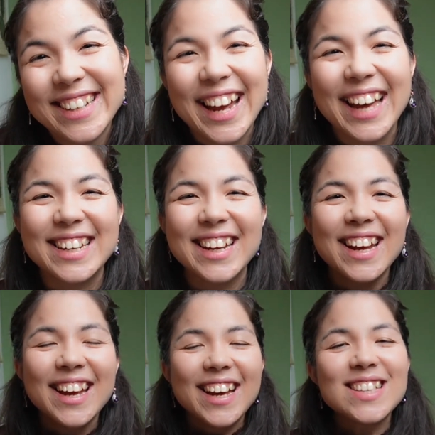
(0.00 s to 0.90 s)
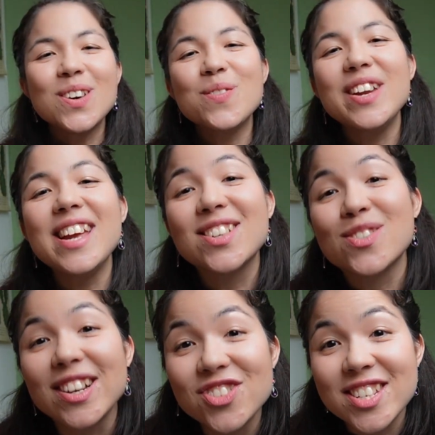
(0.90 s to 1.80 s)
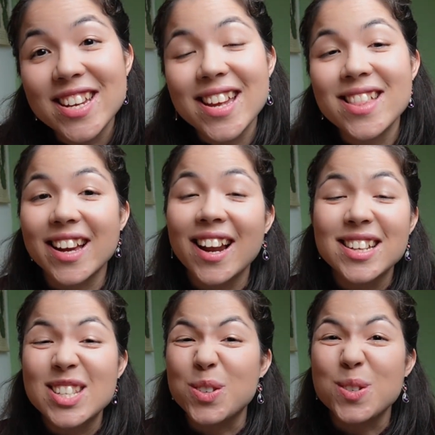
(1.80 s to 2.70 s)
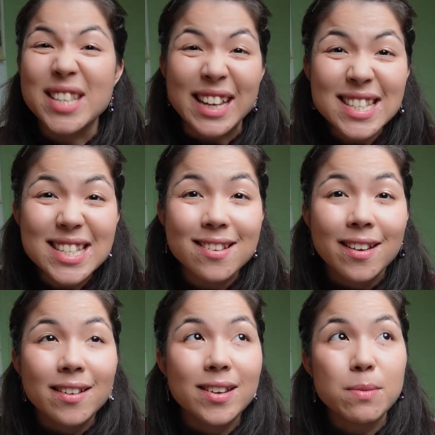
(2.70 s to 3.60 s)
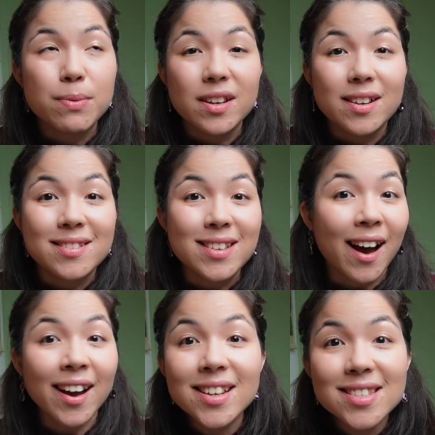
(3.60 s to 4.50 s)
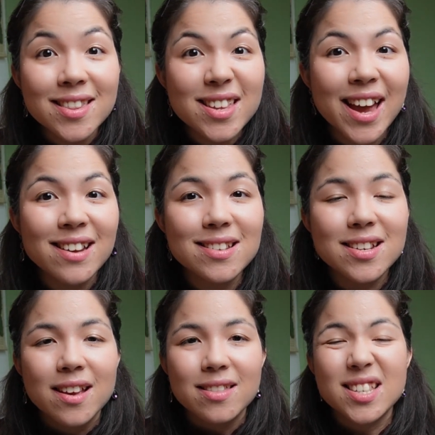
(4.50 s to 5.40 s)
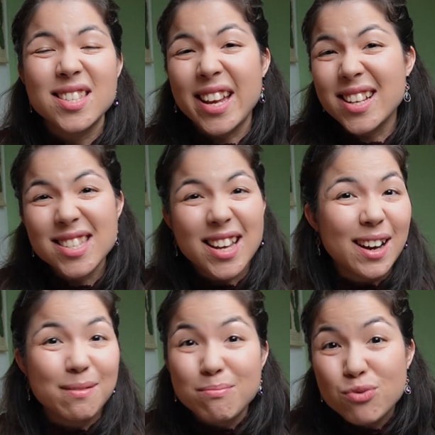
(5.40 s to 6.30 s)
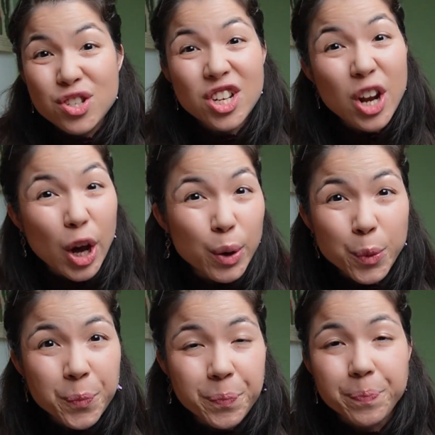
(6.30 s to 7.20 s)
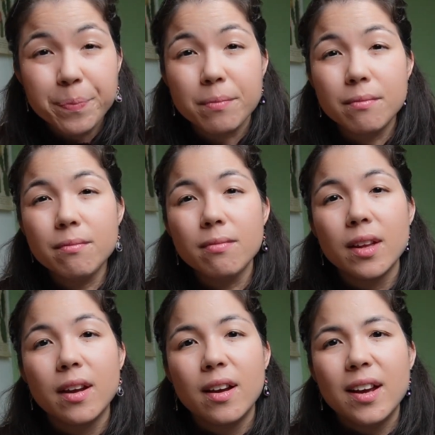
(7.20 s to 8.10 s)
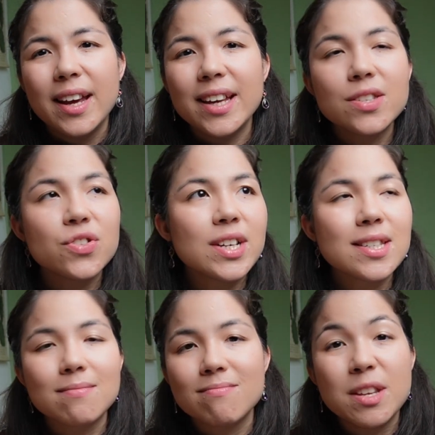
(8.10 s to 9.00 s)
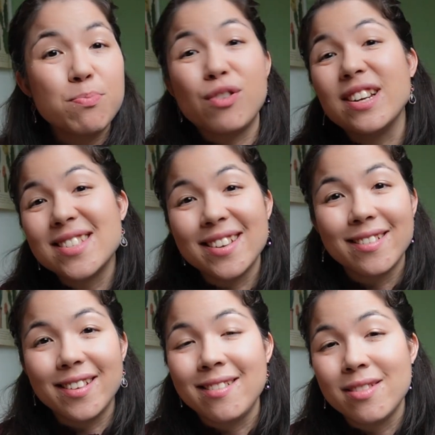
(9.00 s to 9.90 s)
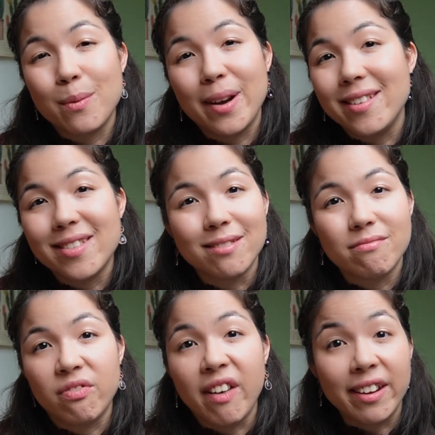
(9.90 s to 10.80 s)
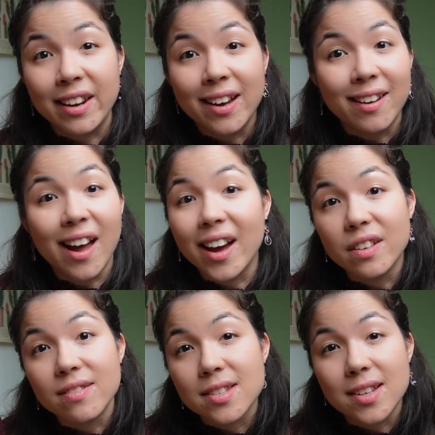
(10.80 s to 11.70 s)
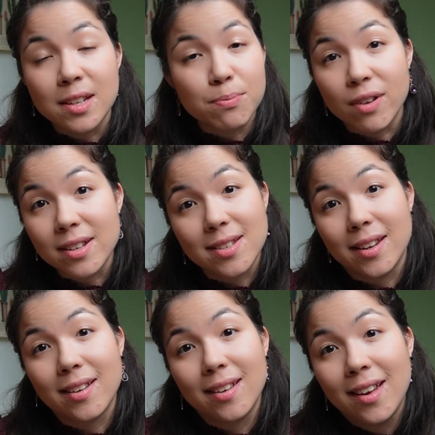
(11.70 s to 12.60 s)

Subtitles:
And it's not really a tragedy in the classical sense. Nobody dies at the end. The stakes are pretty low. It's just depressing in the way that regular lives are depressing.